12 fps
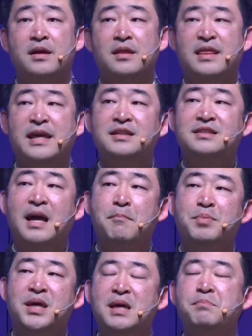things
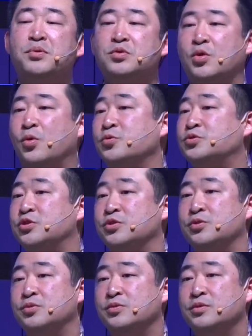that people told
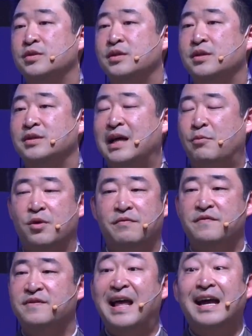you that were
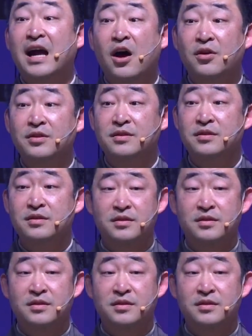flat out